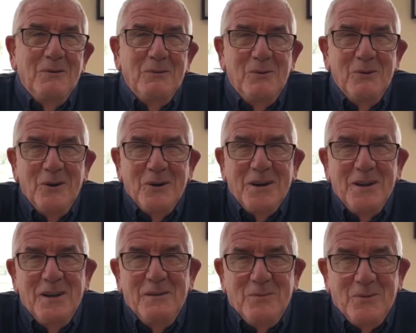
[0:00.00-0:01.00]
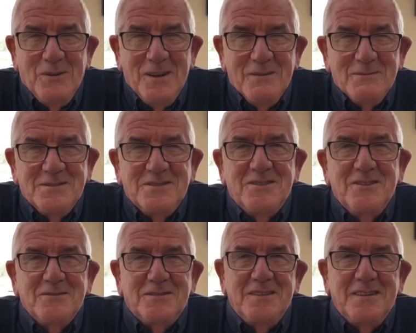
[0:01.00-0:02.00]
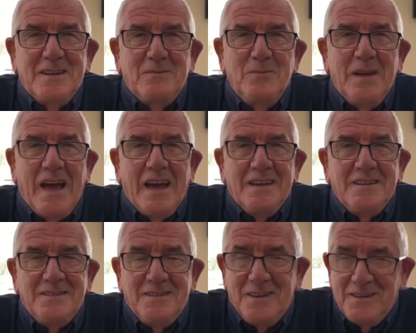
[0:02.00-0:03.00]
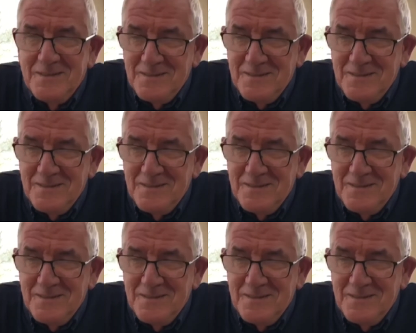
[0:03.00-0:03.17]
walking about and it was stuck to their behind.